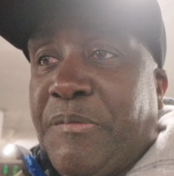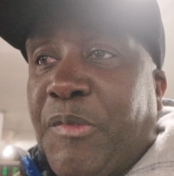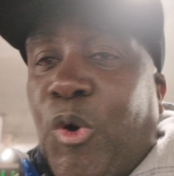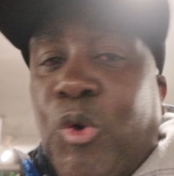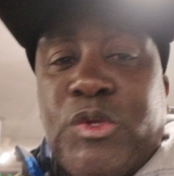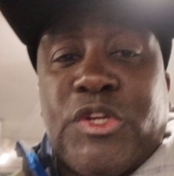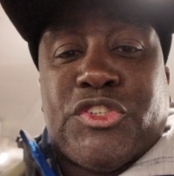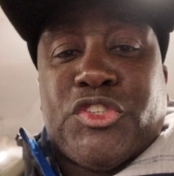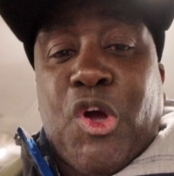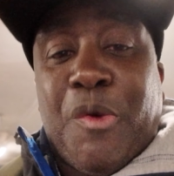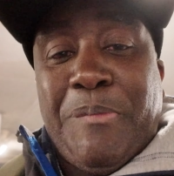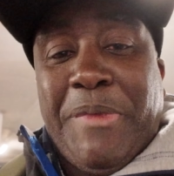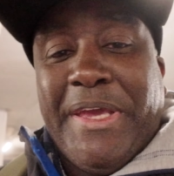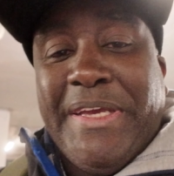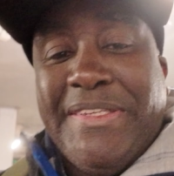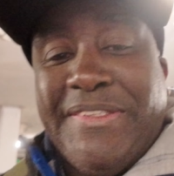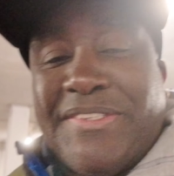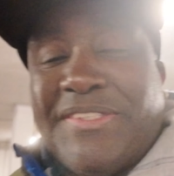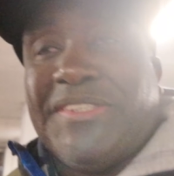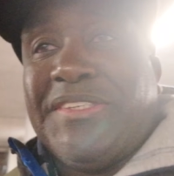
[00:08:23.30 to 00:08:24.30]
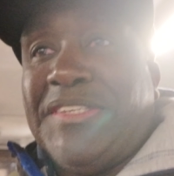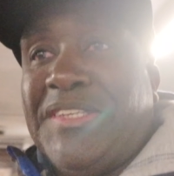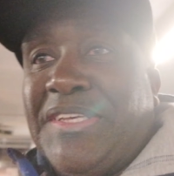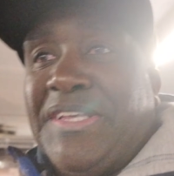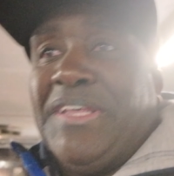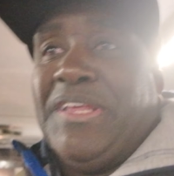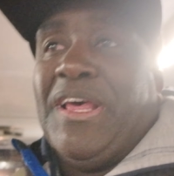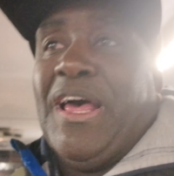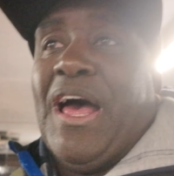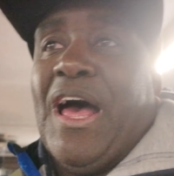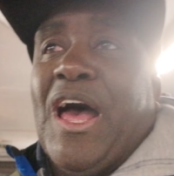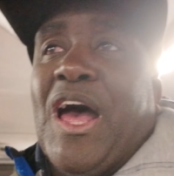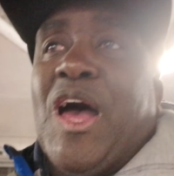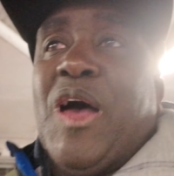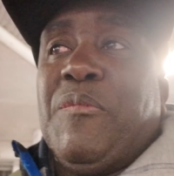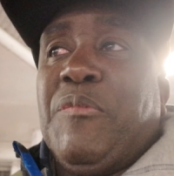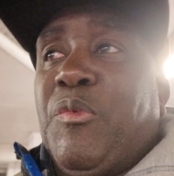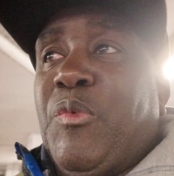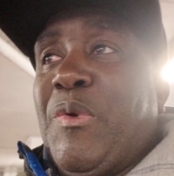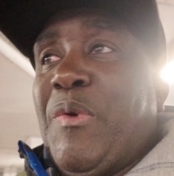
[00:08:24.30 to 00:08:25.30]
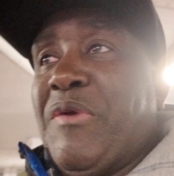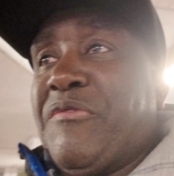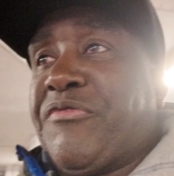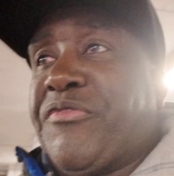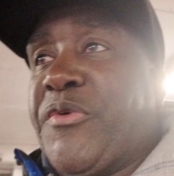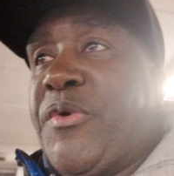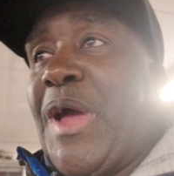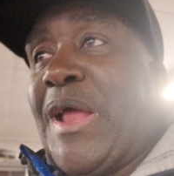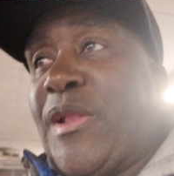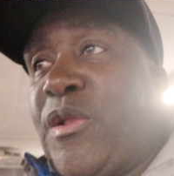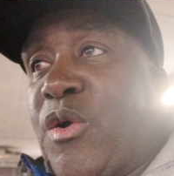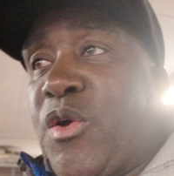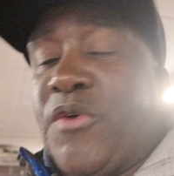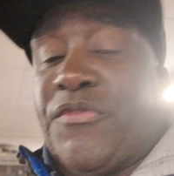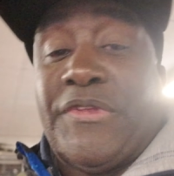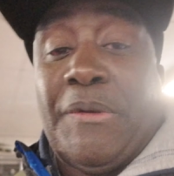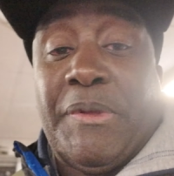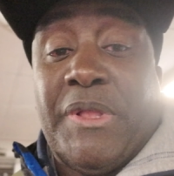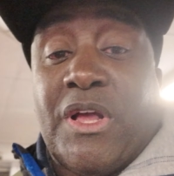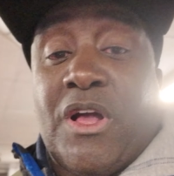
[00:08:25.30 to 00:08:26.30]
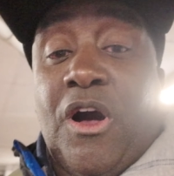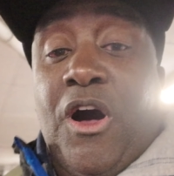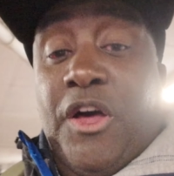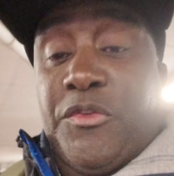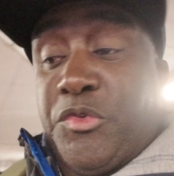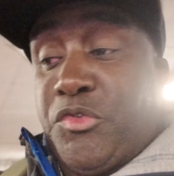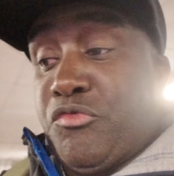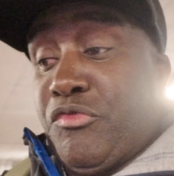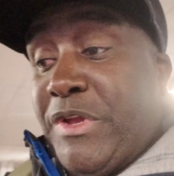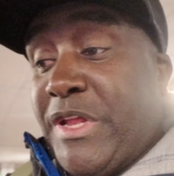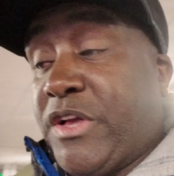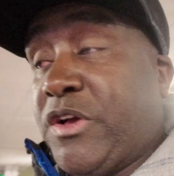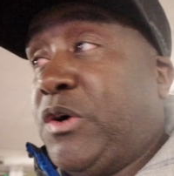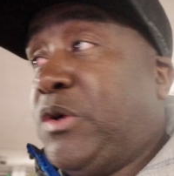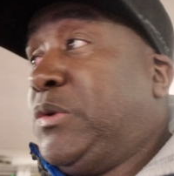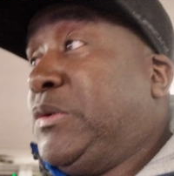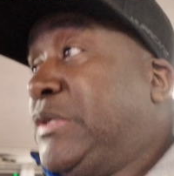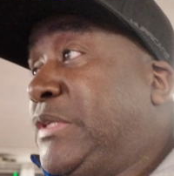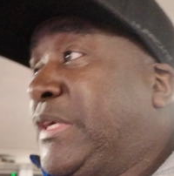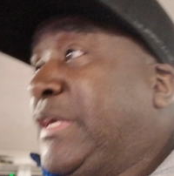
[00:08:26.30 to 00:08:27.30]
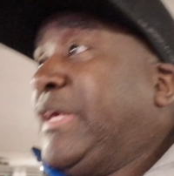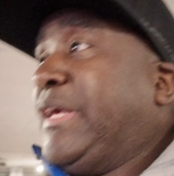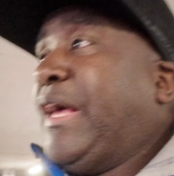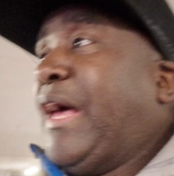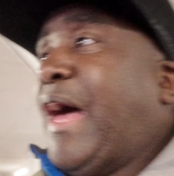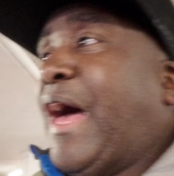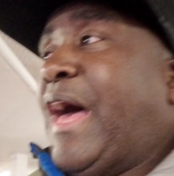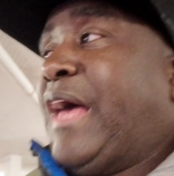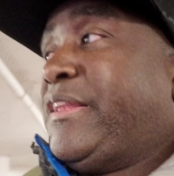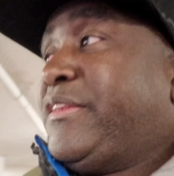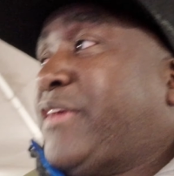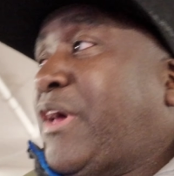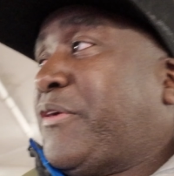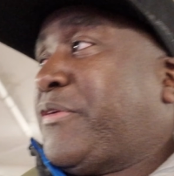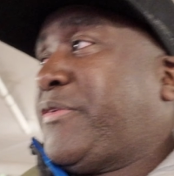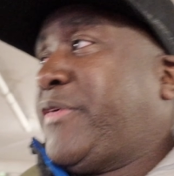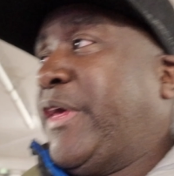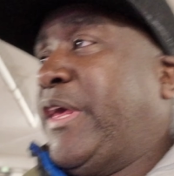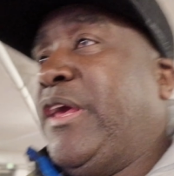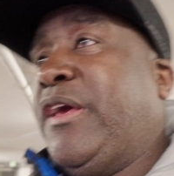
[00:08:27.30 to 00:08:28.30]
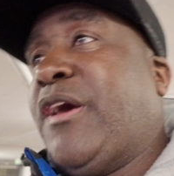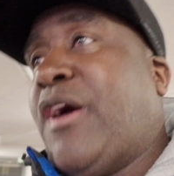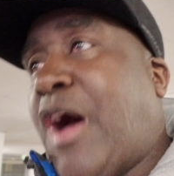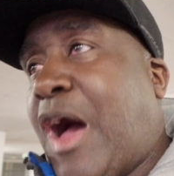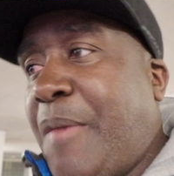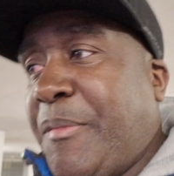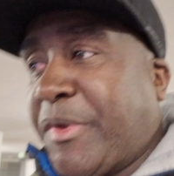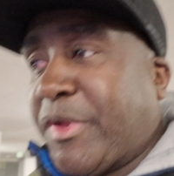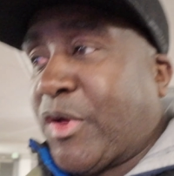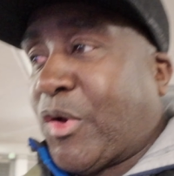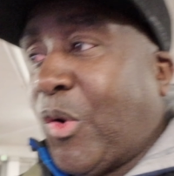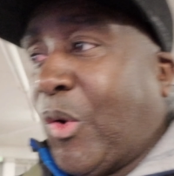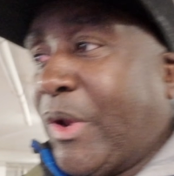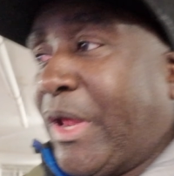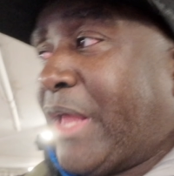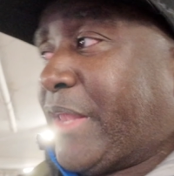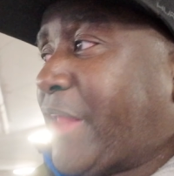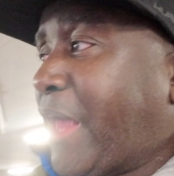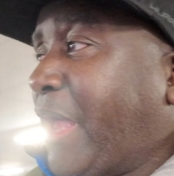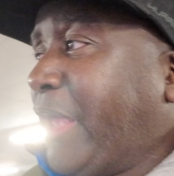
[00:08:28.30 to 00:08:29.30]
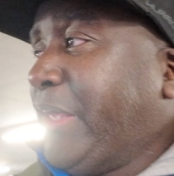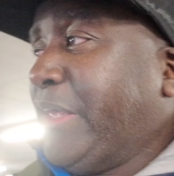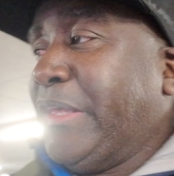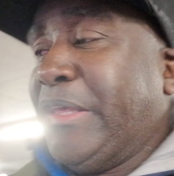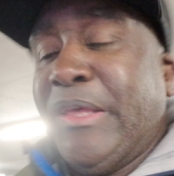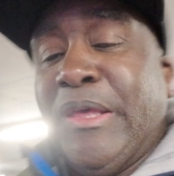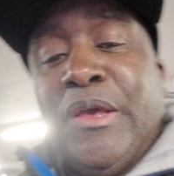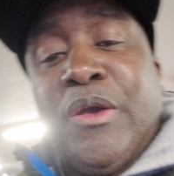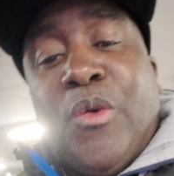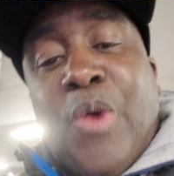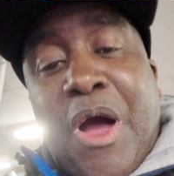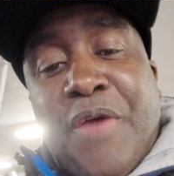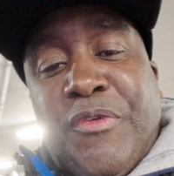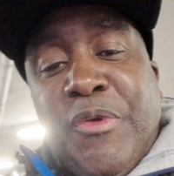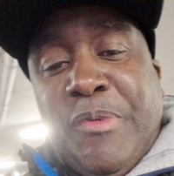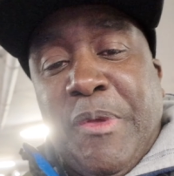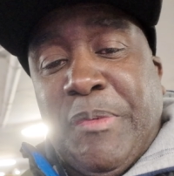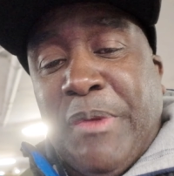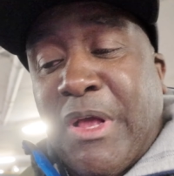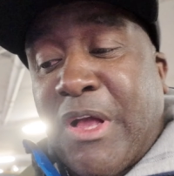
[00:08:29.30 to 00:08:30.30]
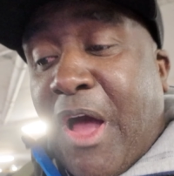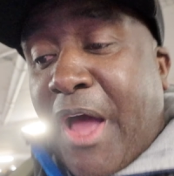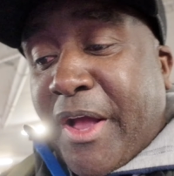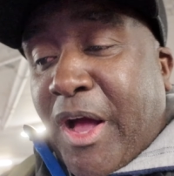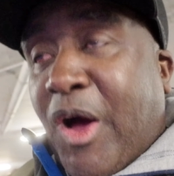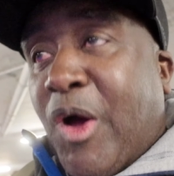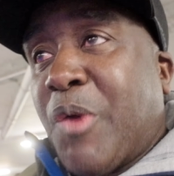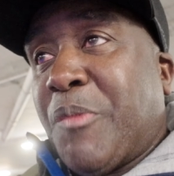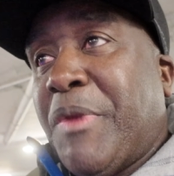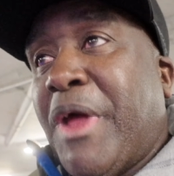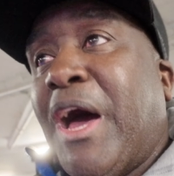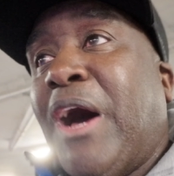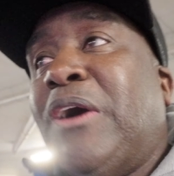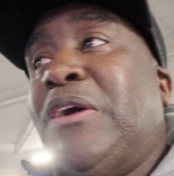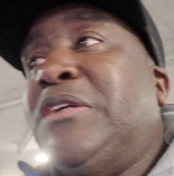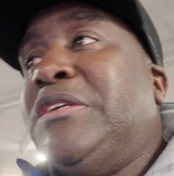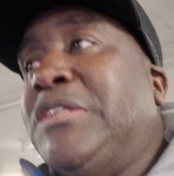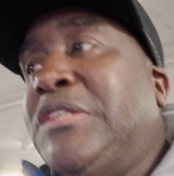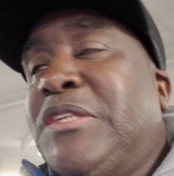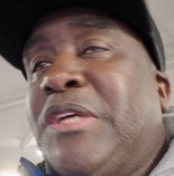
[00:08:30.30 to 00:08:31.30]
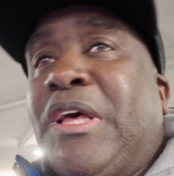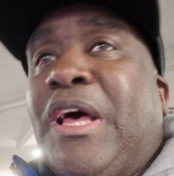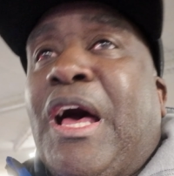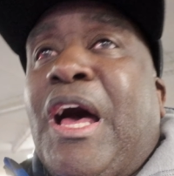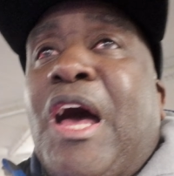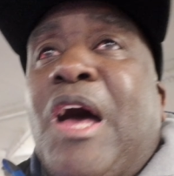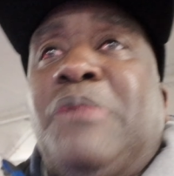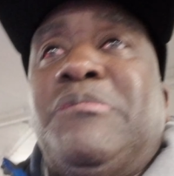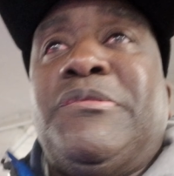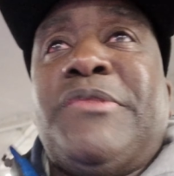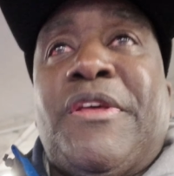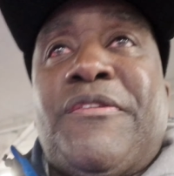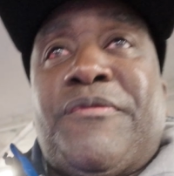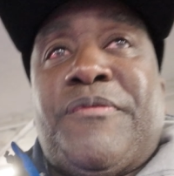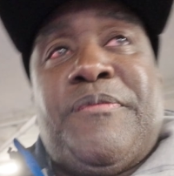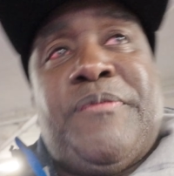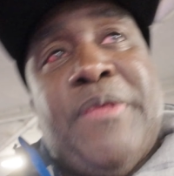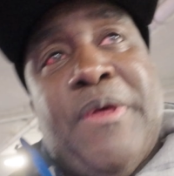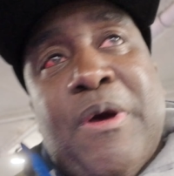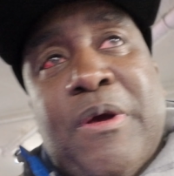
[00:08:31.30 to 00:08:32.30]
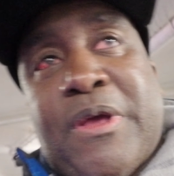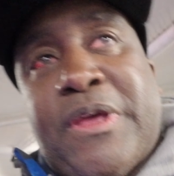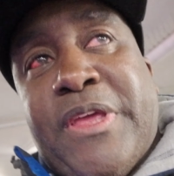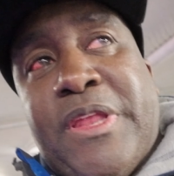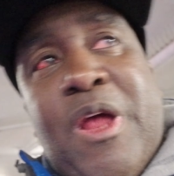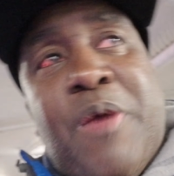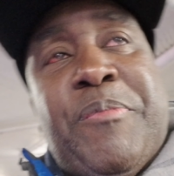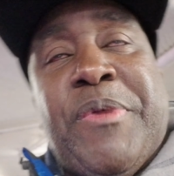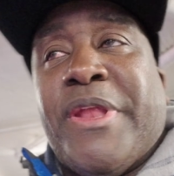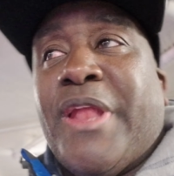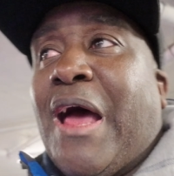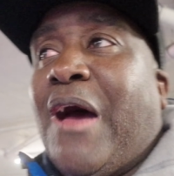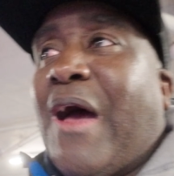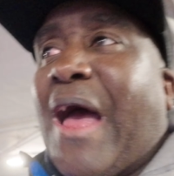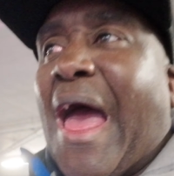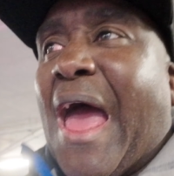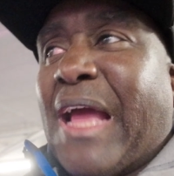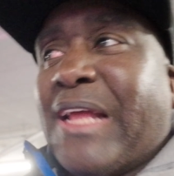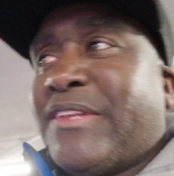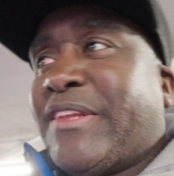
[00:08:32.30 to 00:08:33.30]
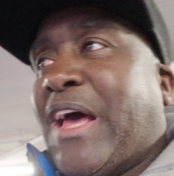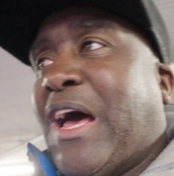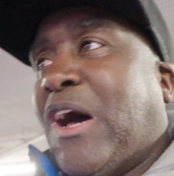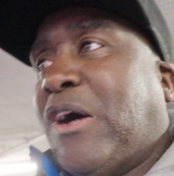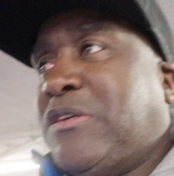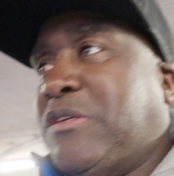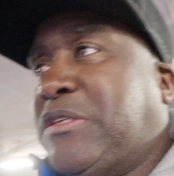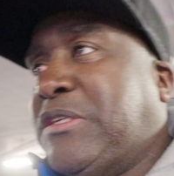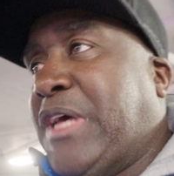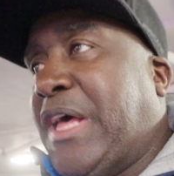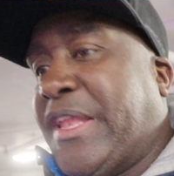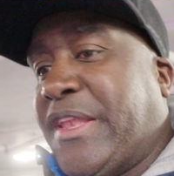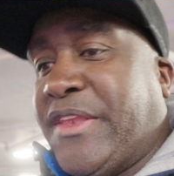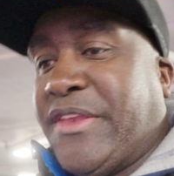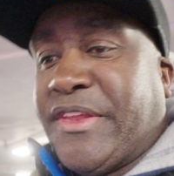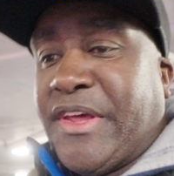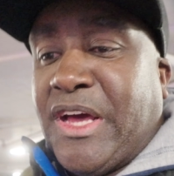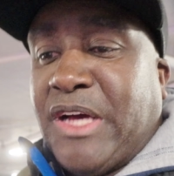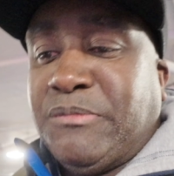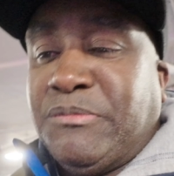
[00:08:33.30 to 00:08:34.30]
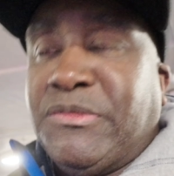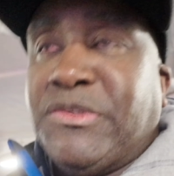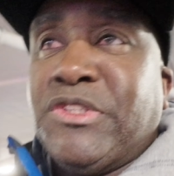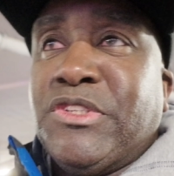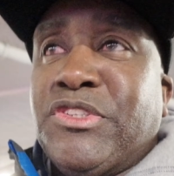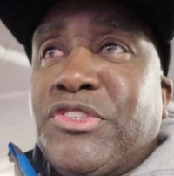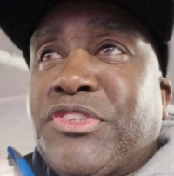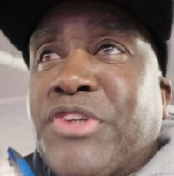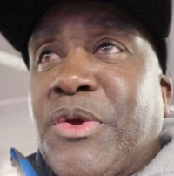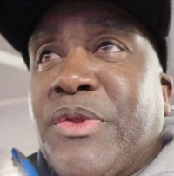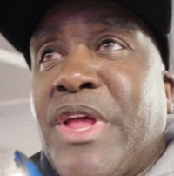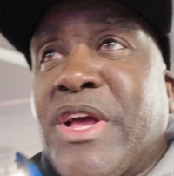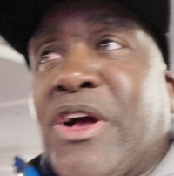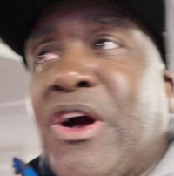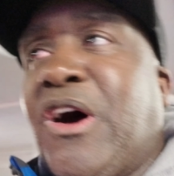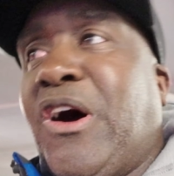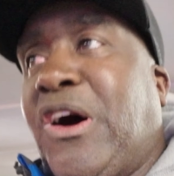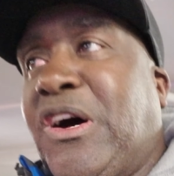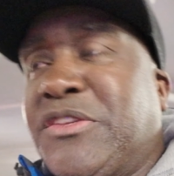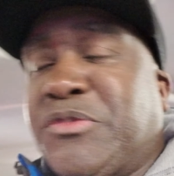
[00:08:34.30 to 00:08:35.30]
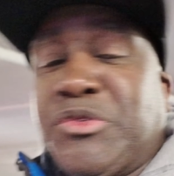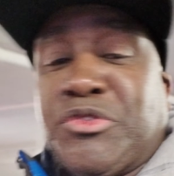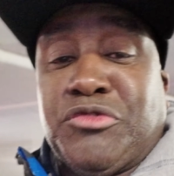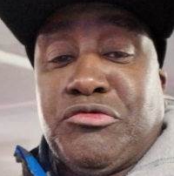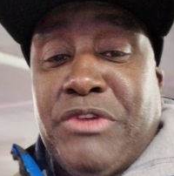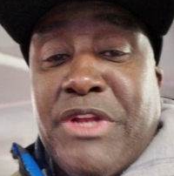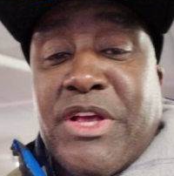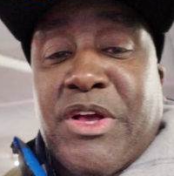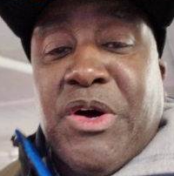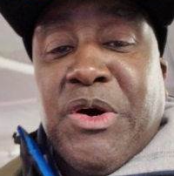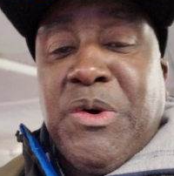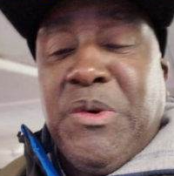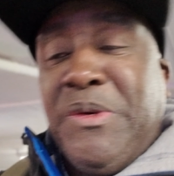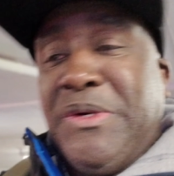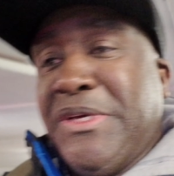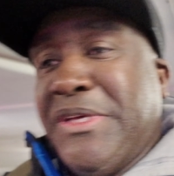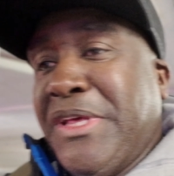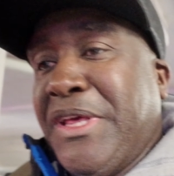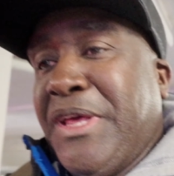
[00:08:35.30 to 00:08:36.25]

Aldershot meet. We went through, had a look at some of the cars, which was really cool. And I think I'm going to call it a day. Quite a few people are going home now. They've been out, hanged out, and shown their cars, which is really cool.